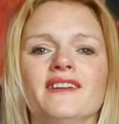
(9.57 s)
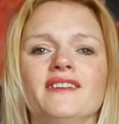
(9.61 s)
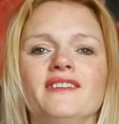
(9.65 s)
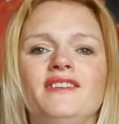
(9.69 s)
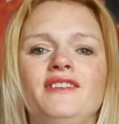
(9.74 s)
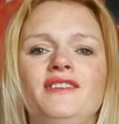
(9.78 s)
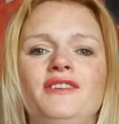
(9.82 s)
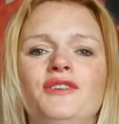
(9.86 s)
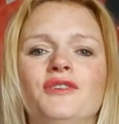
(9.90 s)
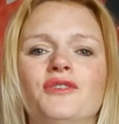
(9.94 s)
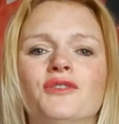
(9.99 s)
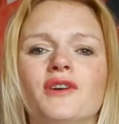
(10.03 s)

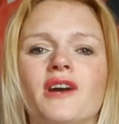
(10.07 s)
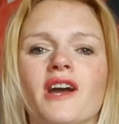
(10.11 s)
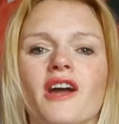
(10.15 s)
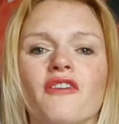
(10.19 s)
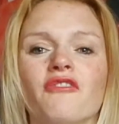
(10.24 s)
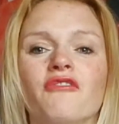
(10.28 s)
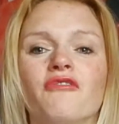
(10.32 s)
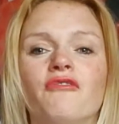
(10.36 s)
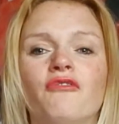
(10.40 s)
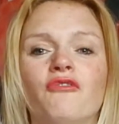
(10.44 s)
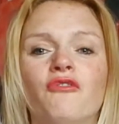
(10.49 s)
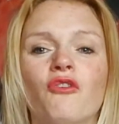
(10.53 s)
You have
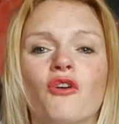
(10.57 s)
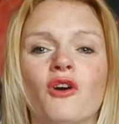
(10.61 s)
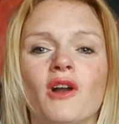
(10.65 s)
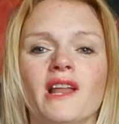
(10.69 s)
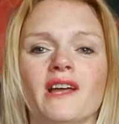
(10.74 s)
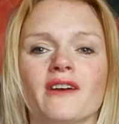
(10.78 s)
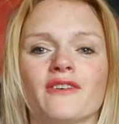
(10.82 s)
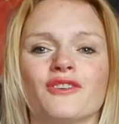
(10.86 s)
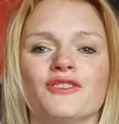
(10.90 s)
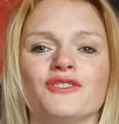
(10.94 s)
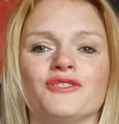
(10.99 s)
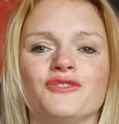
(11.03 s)

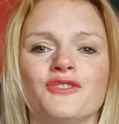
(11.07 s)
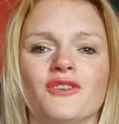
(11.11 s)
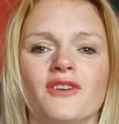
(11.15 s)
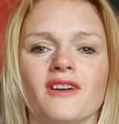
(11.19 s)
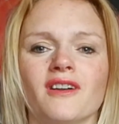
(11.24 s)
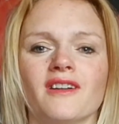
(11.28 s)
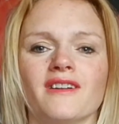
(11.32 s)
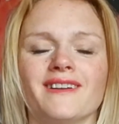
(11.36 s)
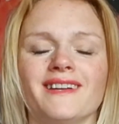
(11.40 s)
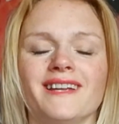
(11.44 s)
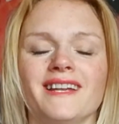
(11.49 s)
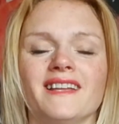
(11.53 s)
fully control
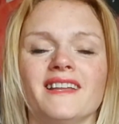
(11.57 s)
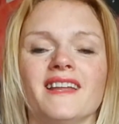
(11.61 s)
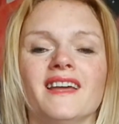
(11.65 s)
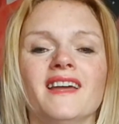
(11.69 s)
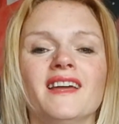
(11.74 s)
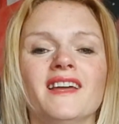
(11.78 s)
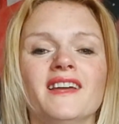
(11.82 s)
on it.